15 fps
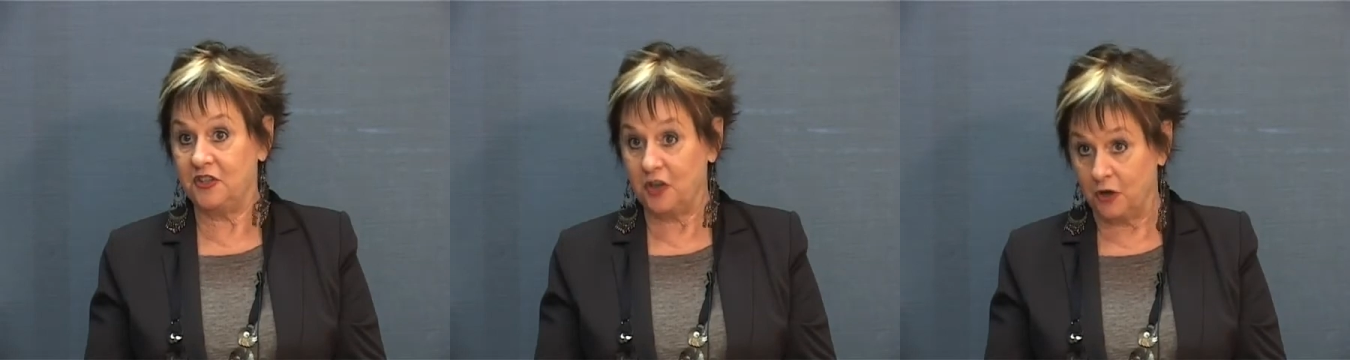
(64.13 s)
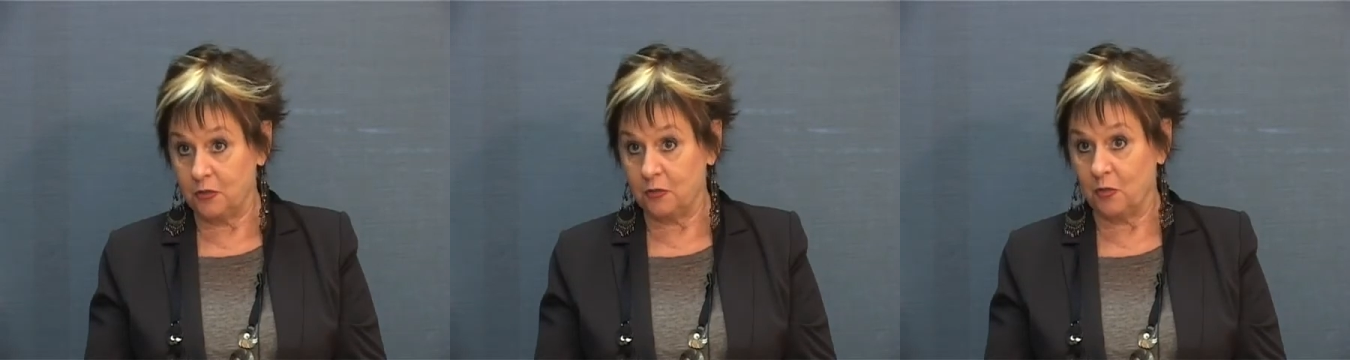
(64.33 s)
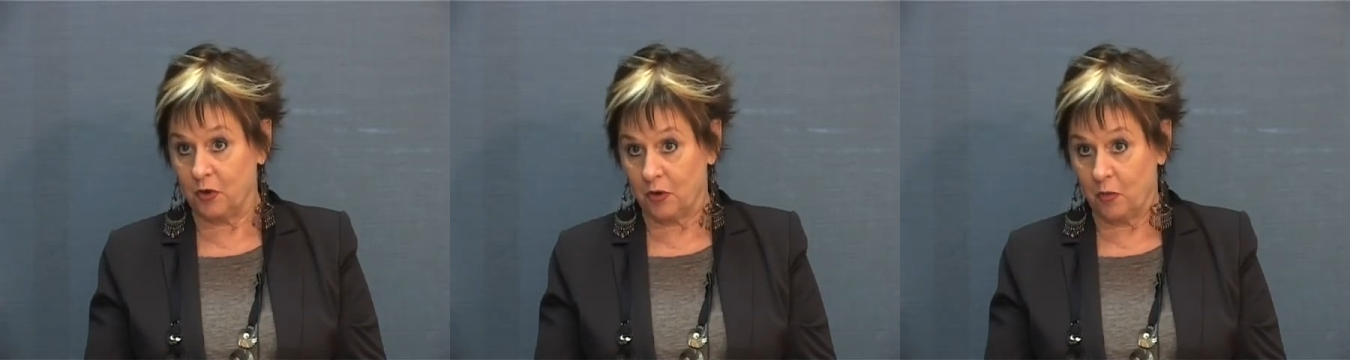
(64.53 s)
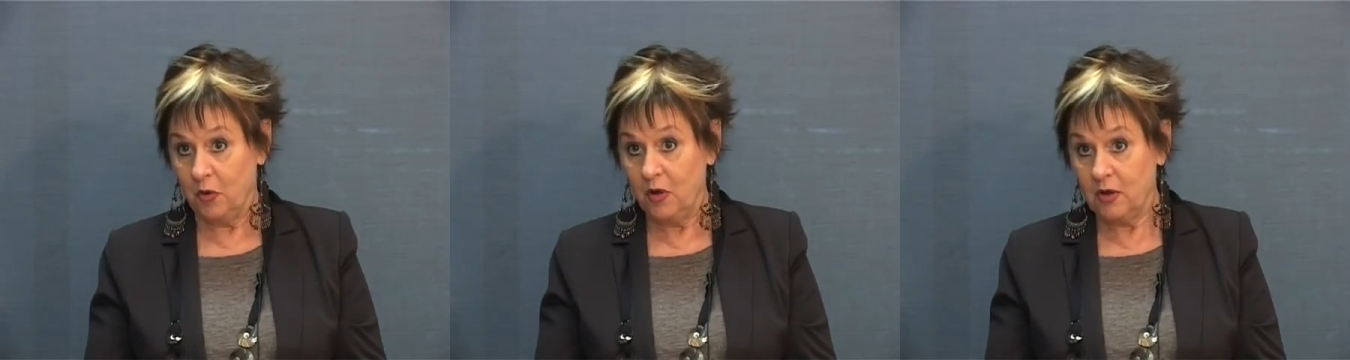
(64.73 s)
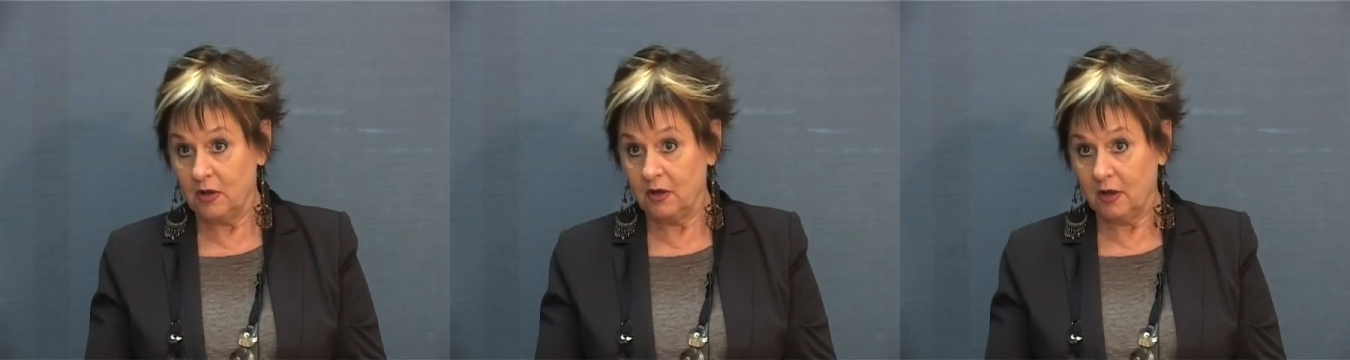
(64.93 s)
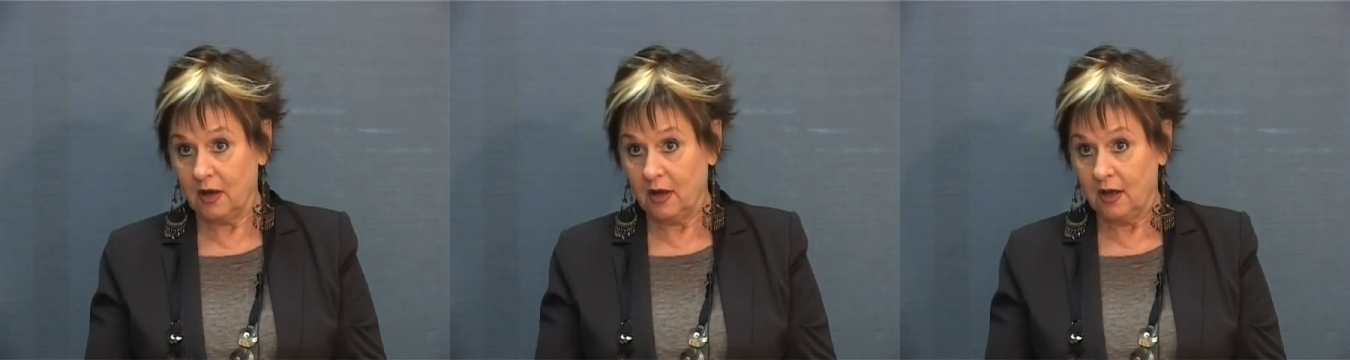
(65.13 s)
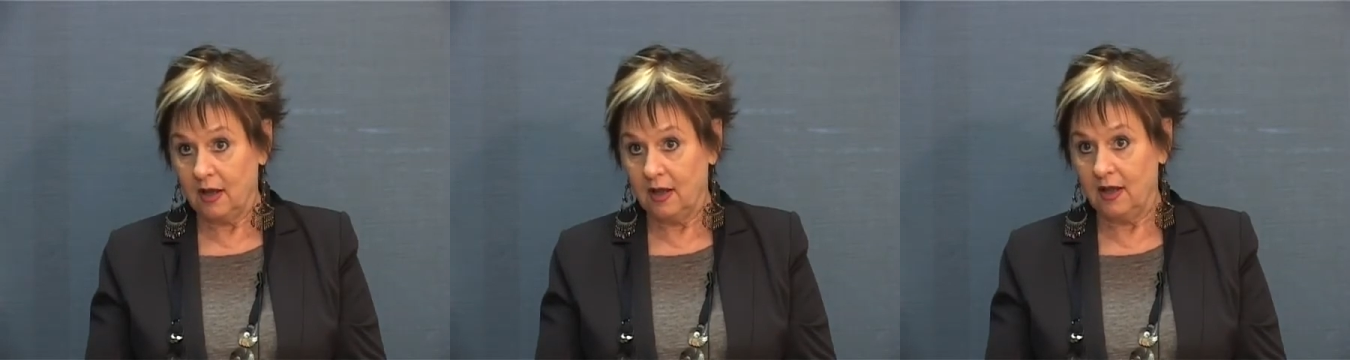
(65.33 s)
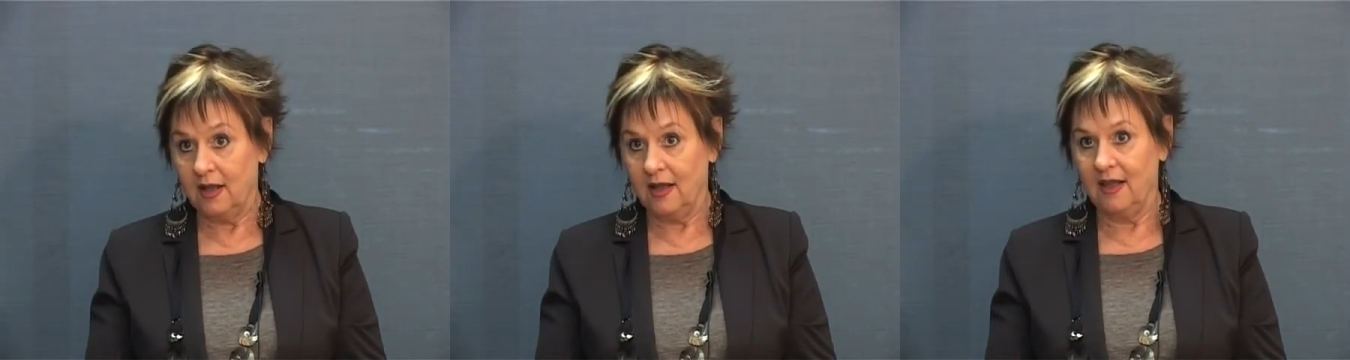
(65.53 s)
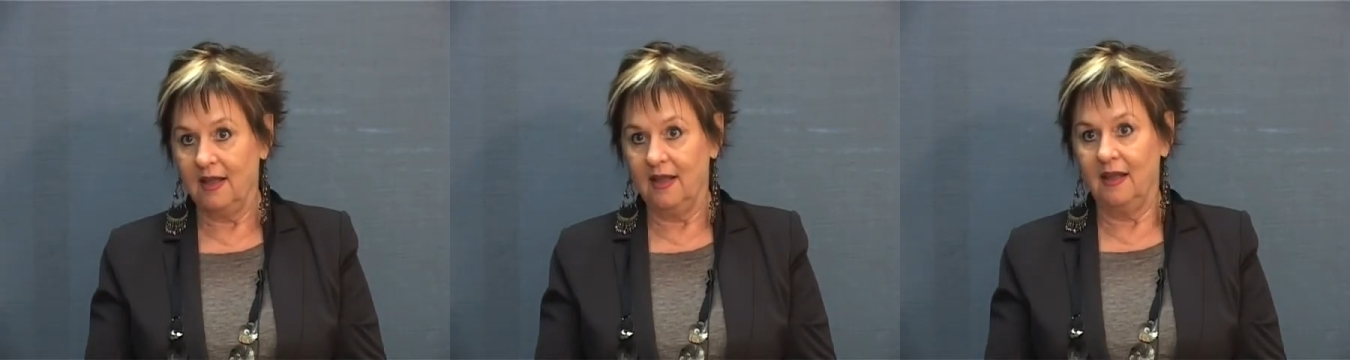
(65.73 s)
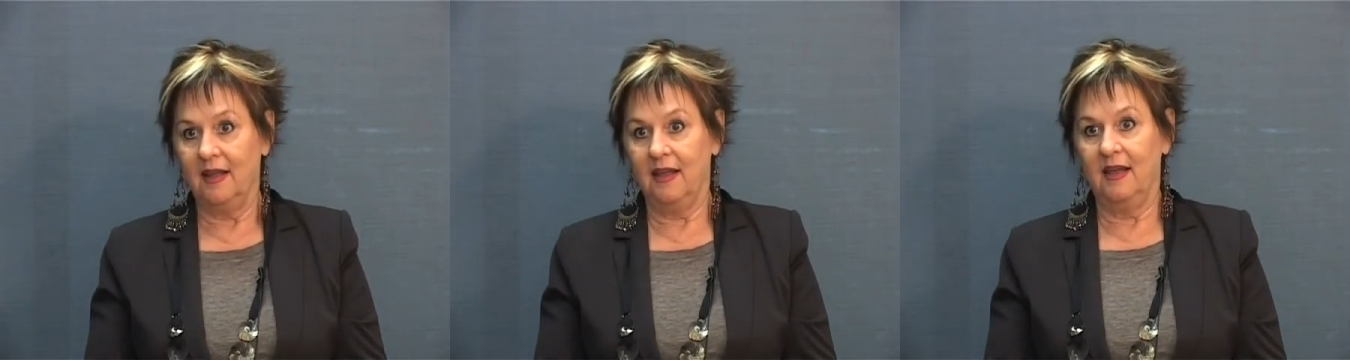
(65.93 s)
don't want to work,
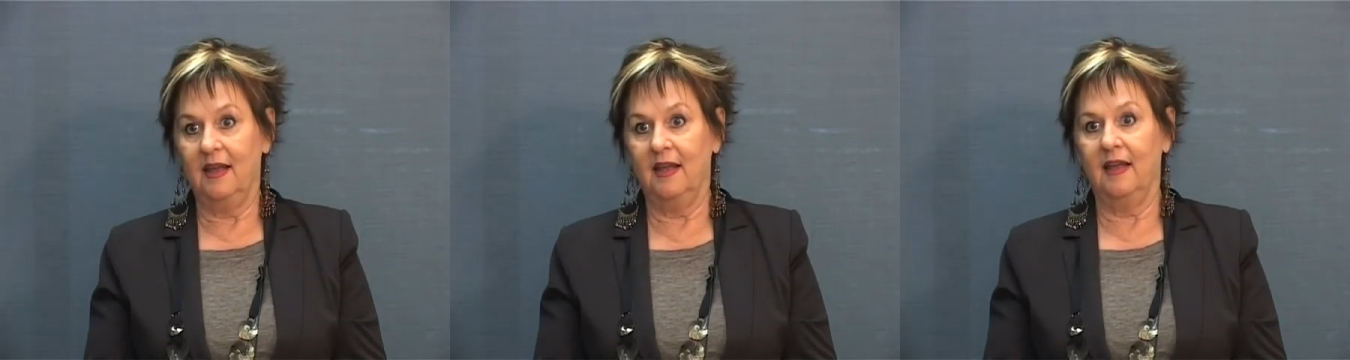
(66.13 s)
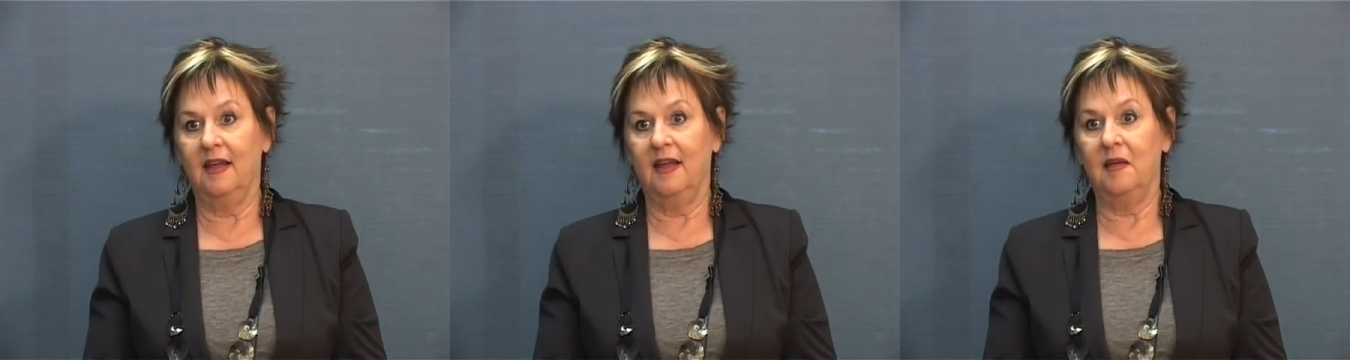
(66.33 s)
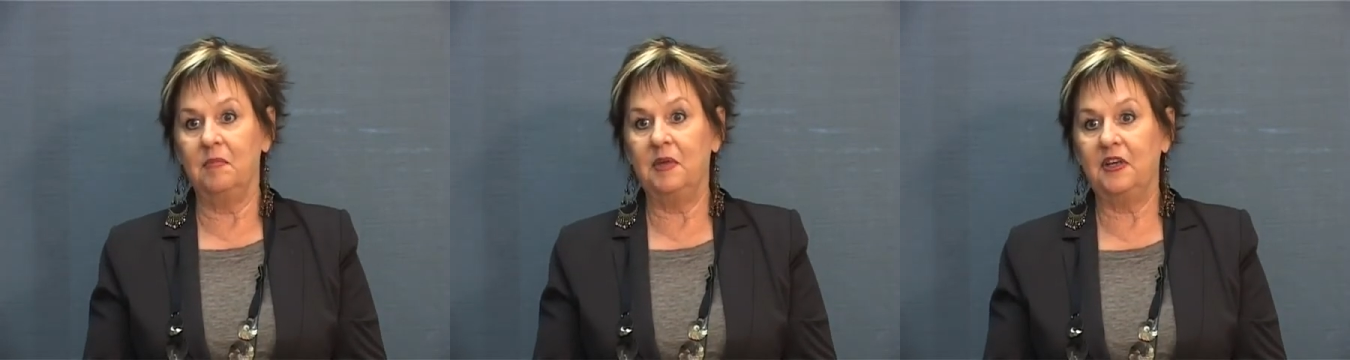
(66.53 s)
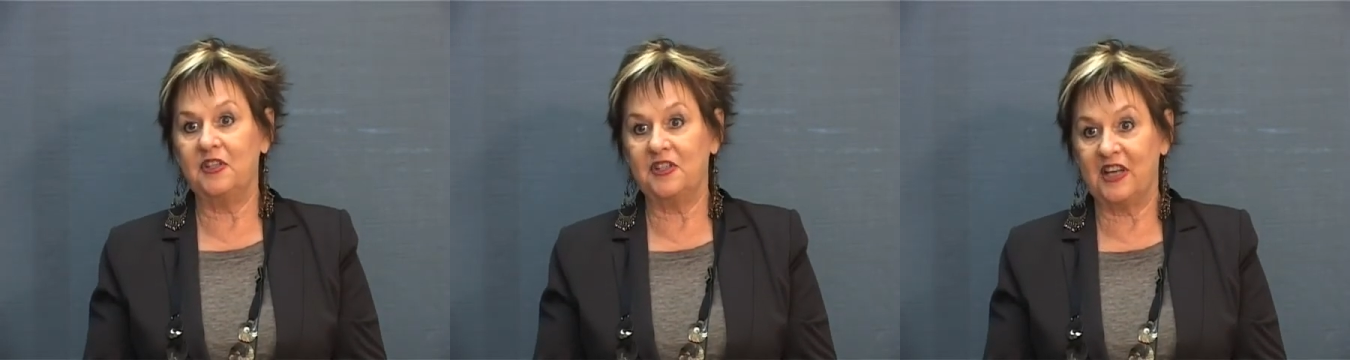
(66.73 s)
because